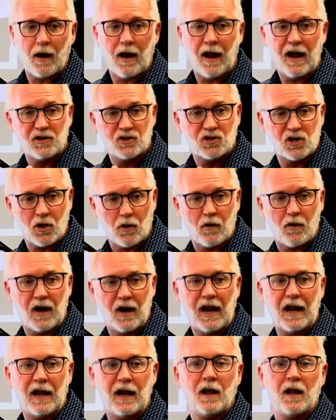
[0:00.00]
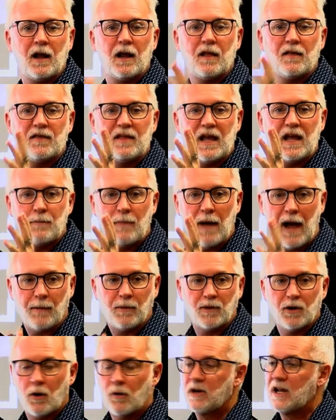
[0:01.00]
and during the
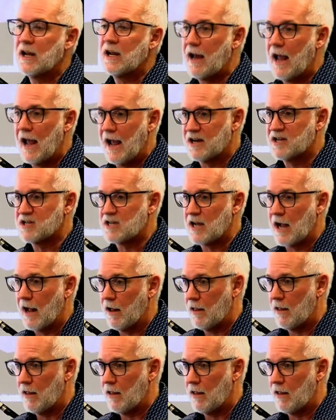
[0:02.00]
Babylonian exile.